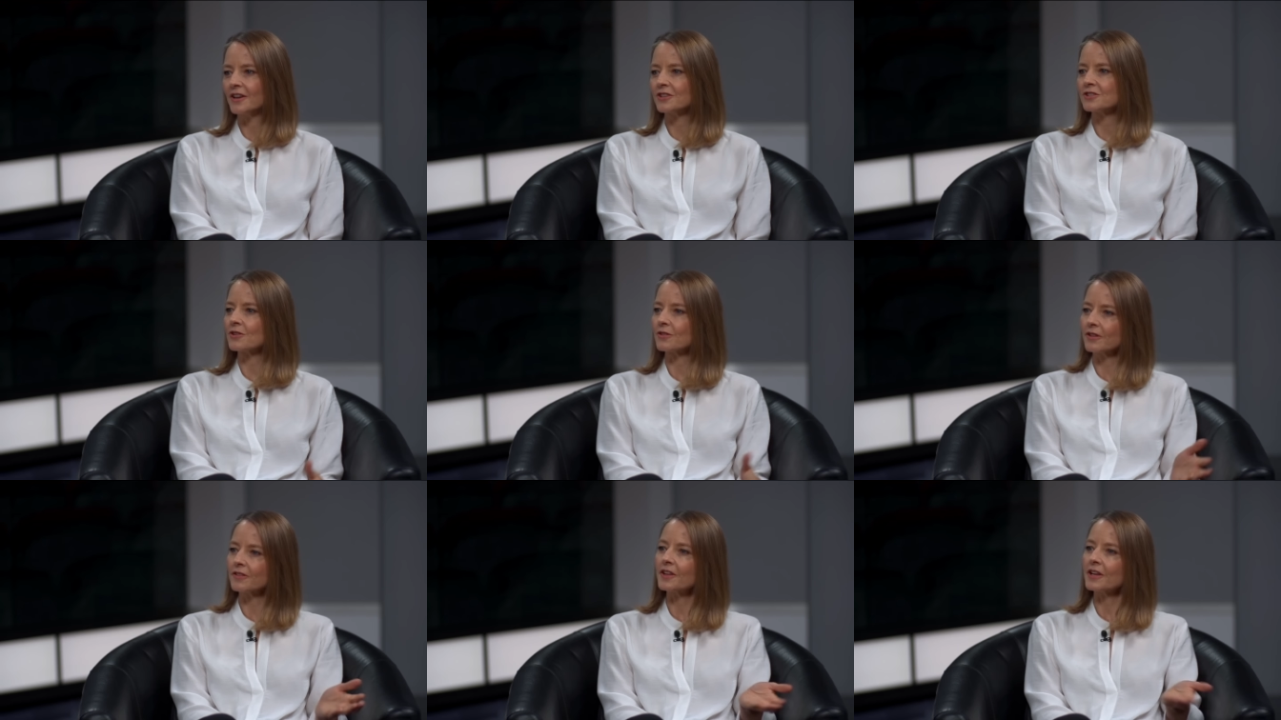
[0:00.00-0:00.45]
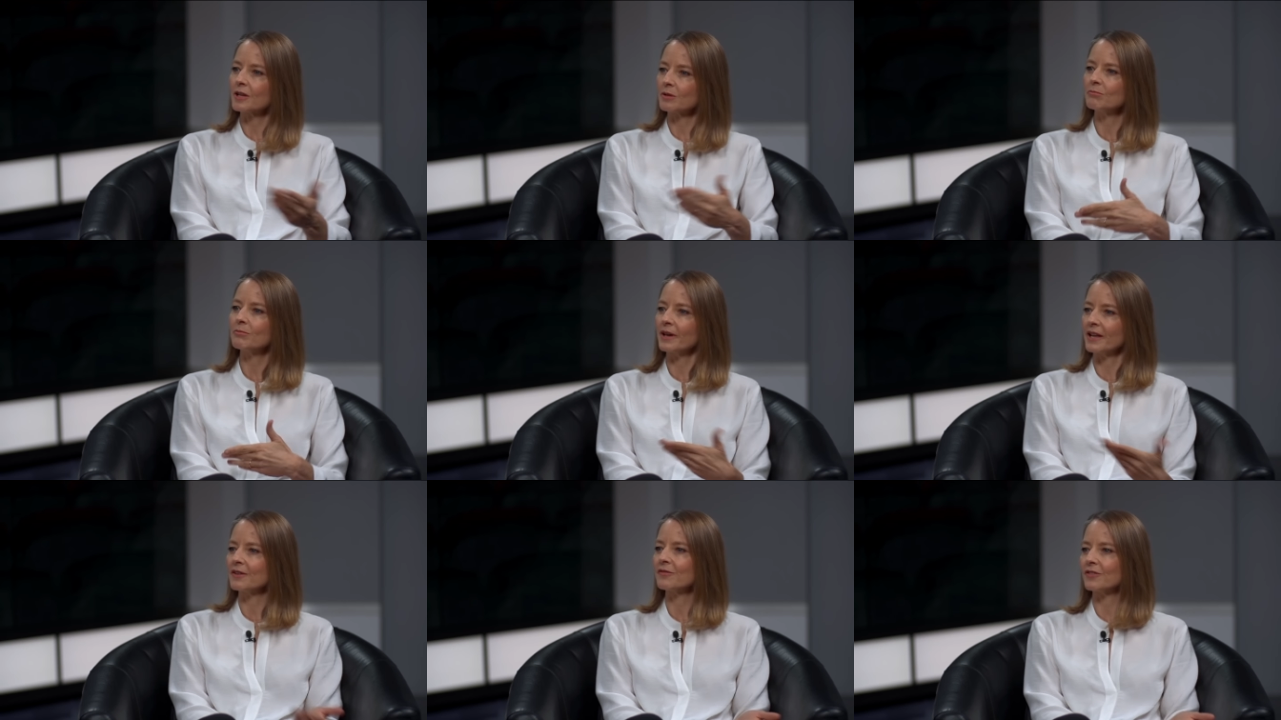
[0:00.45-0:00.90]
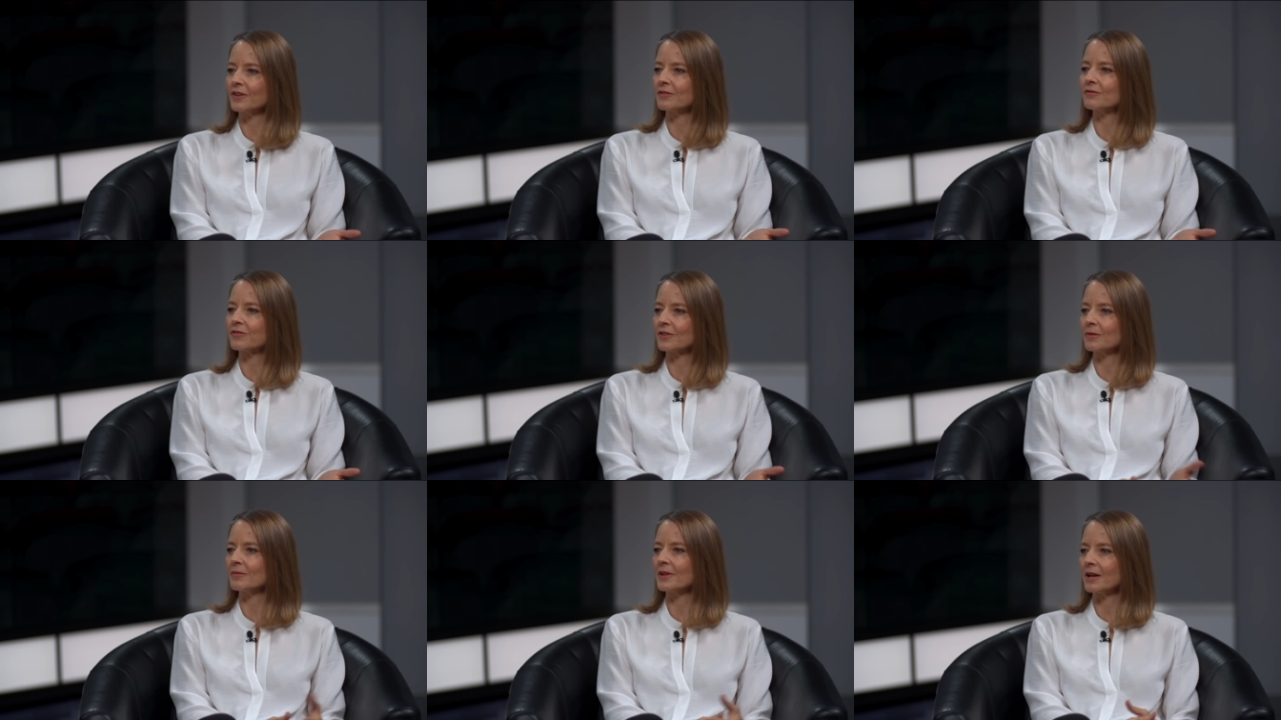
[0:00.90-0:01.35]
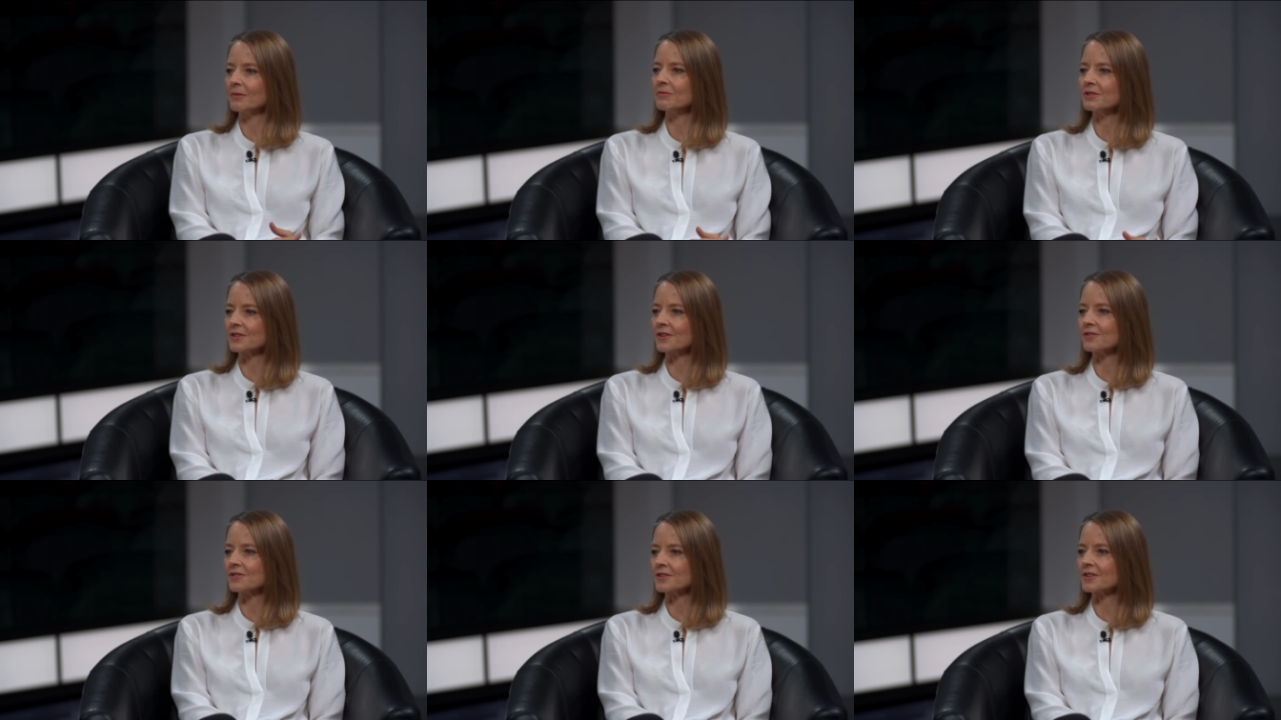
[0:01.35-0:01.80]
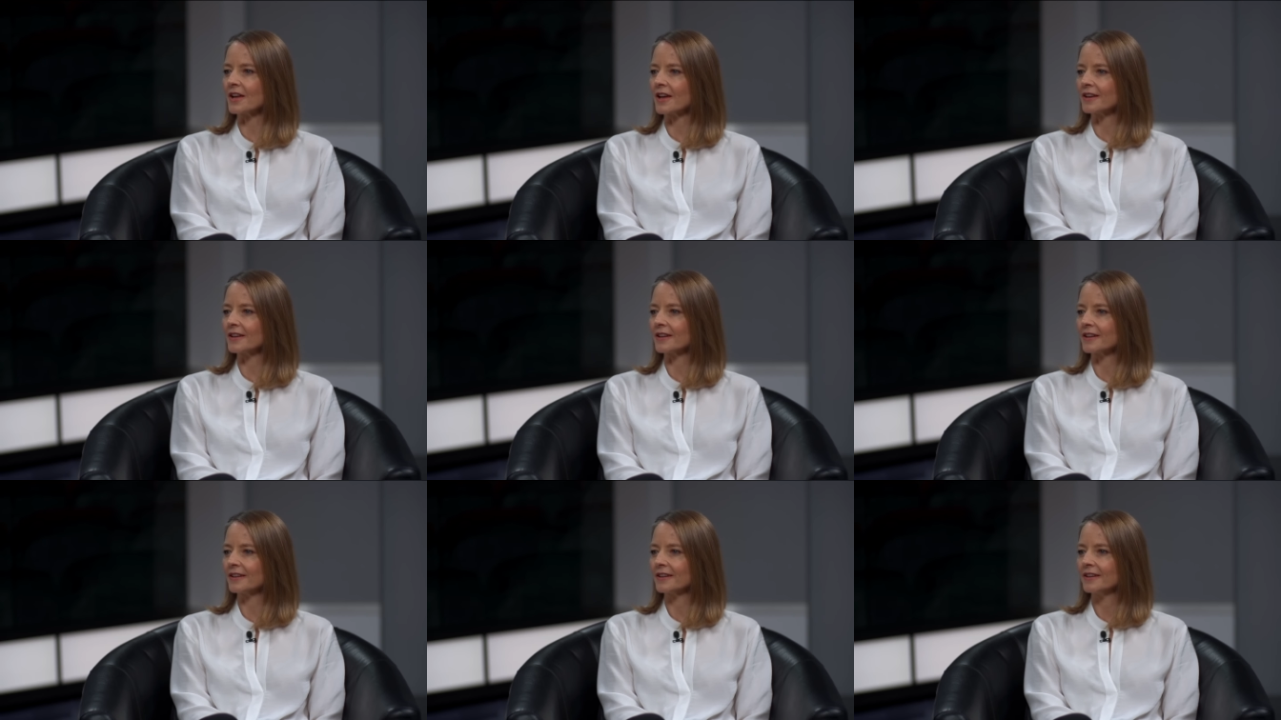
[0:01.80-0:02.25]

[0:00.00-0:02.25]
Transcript: so that they can benefit from that misunderstanding.